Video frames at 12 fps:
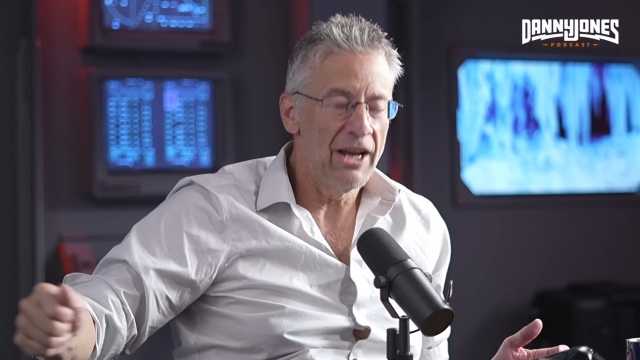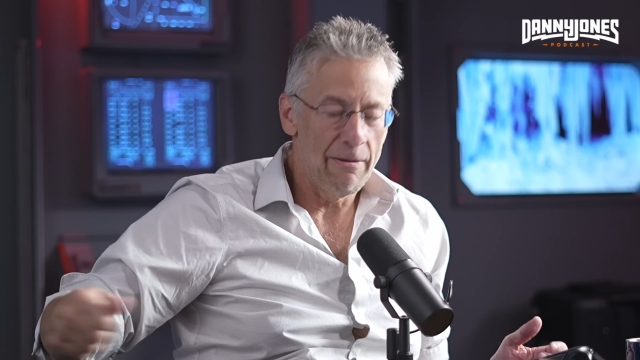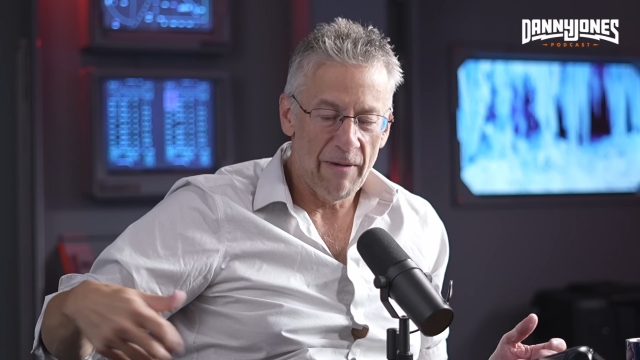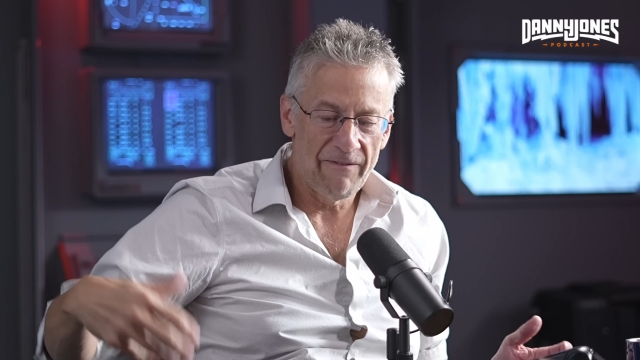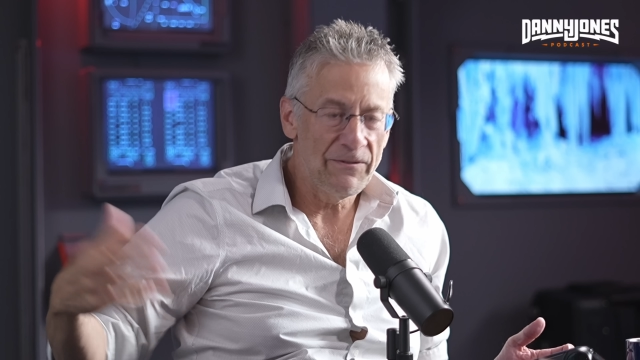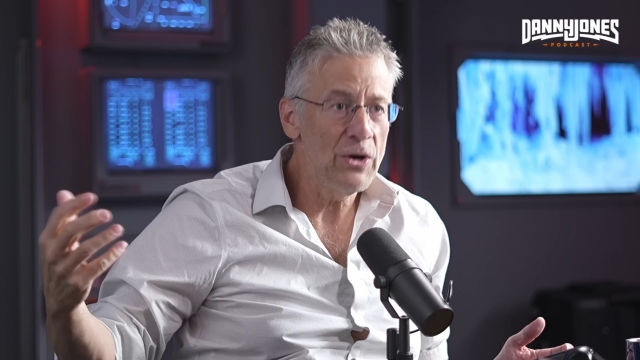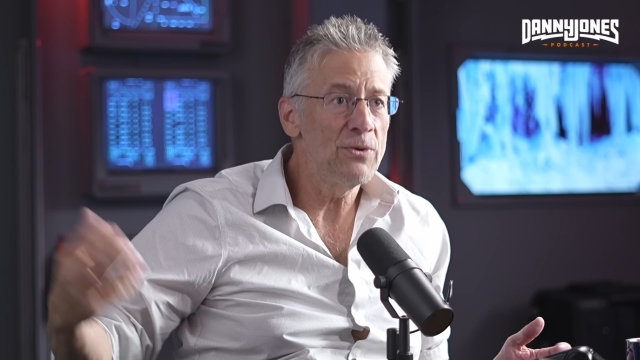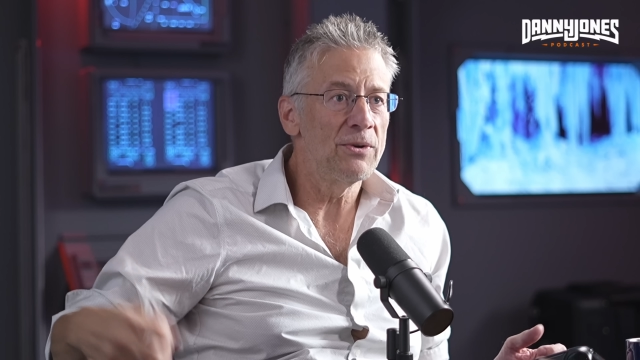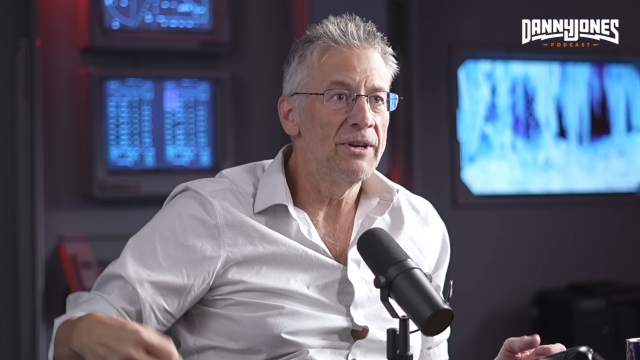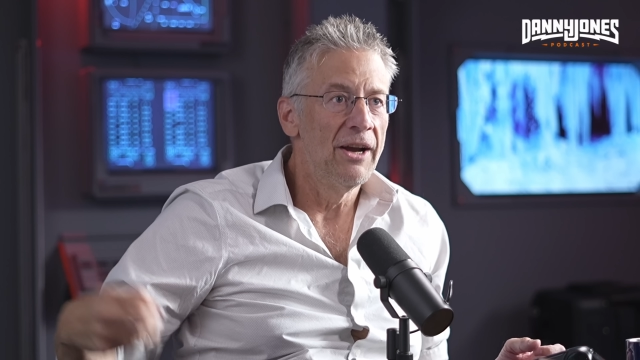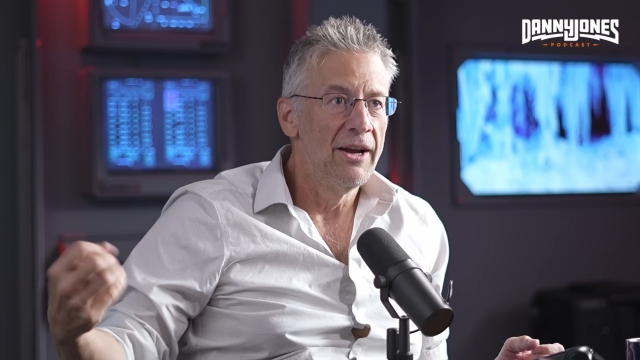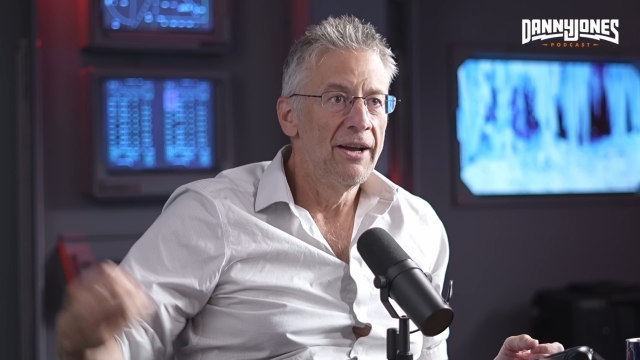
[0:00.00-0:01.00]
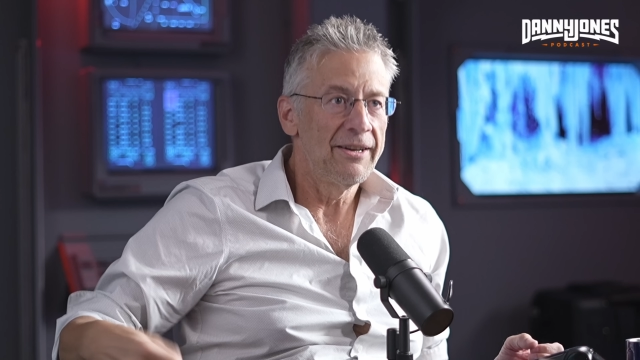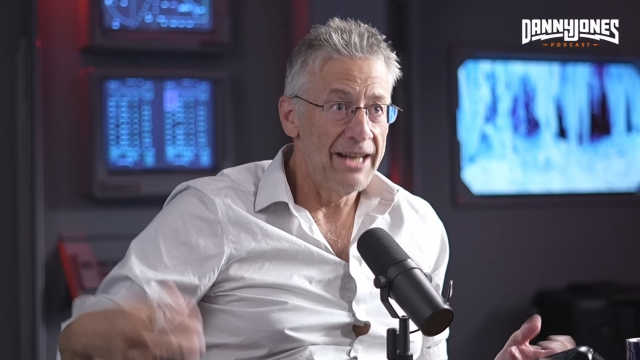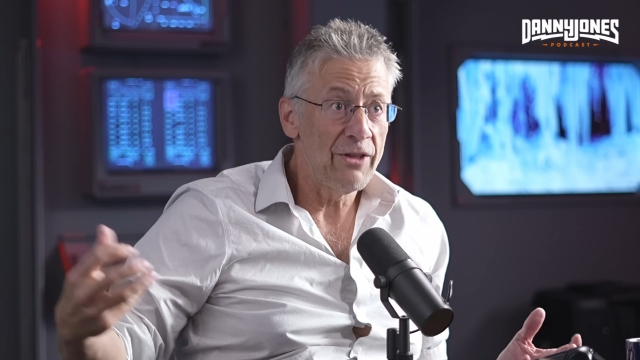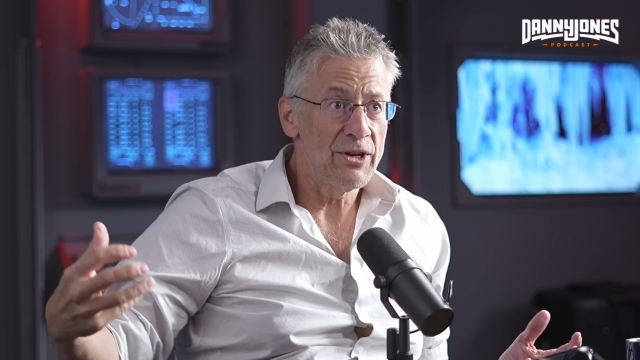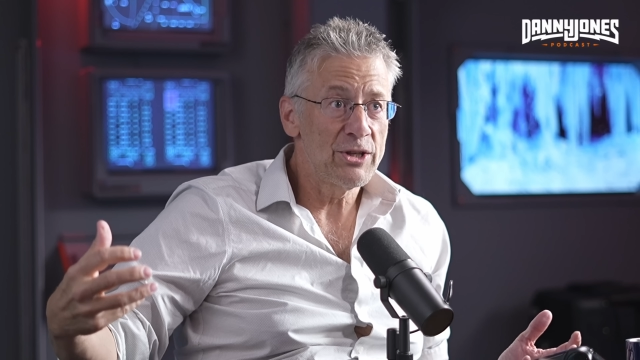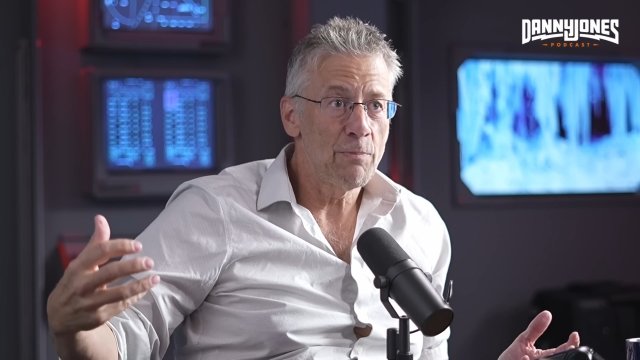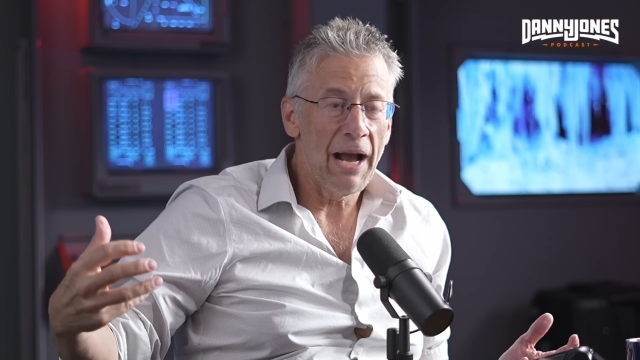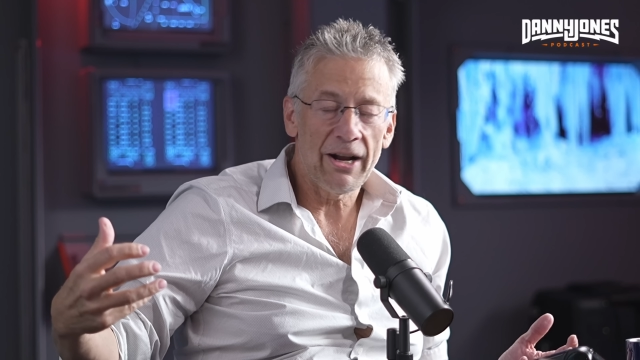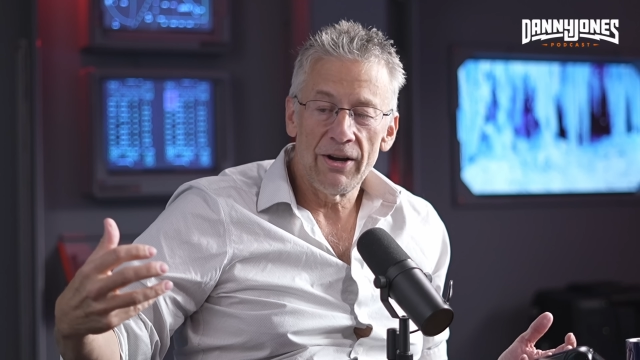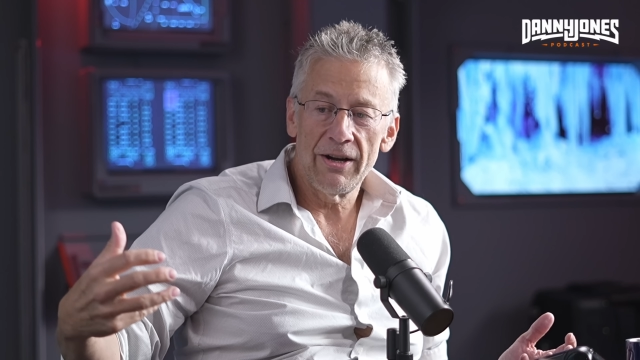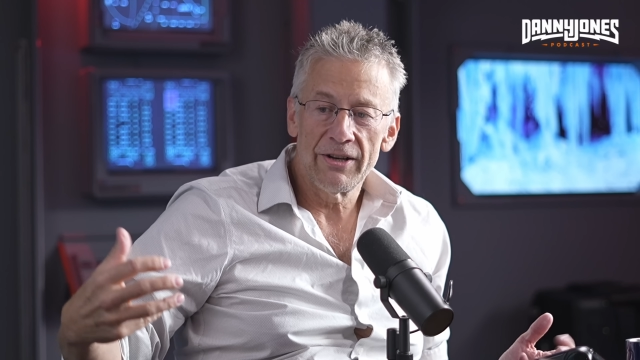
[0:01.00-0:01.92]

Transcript: And my phone, now that it's back on,